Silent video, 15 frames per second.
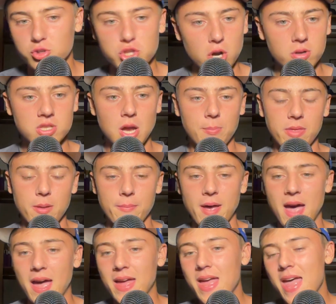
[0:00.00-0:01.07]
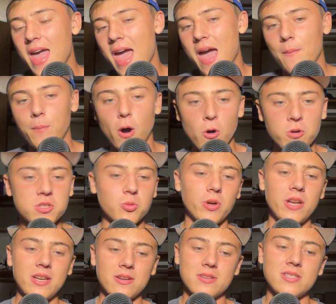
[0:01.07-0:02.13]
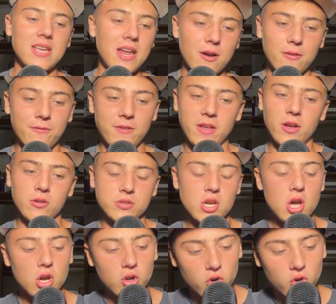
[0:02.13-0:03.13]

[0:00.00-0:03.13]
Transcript: chokes up in the bat, and pokes one into center field.